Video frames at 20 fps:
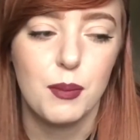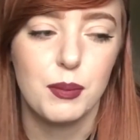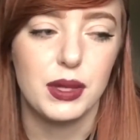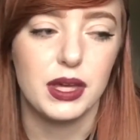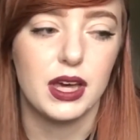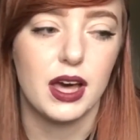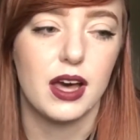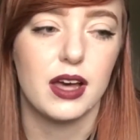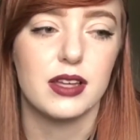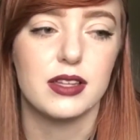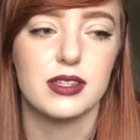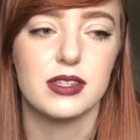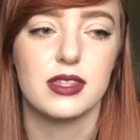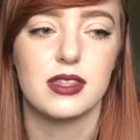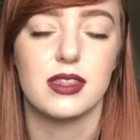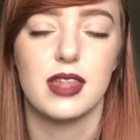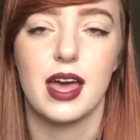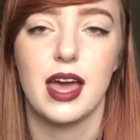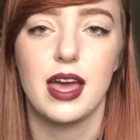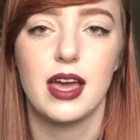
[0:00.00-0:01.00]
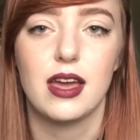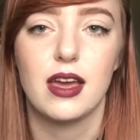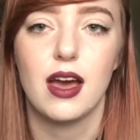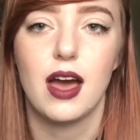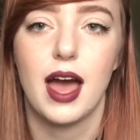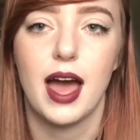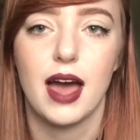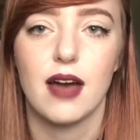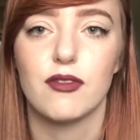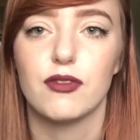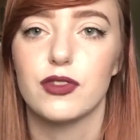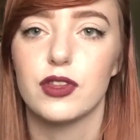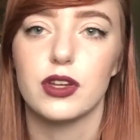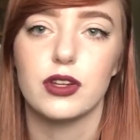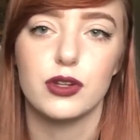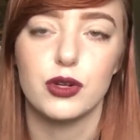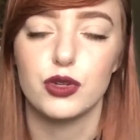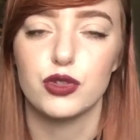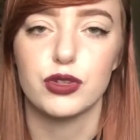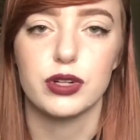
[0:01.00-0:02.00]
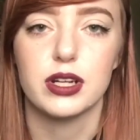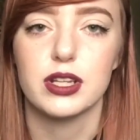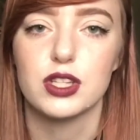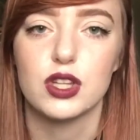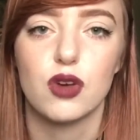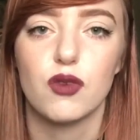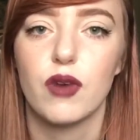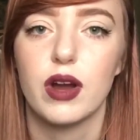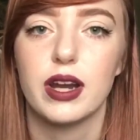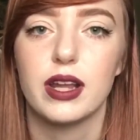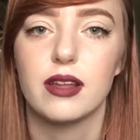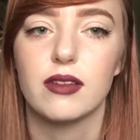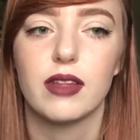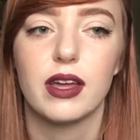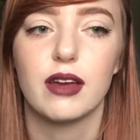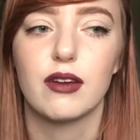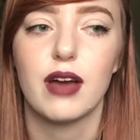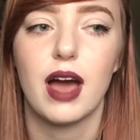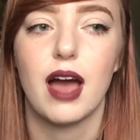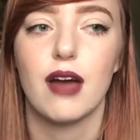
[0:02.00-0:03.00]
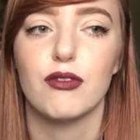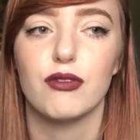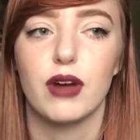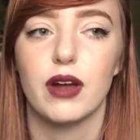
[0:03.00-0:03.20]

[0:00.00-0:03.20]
because they have the nutrients already. Like, I've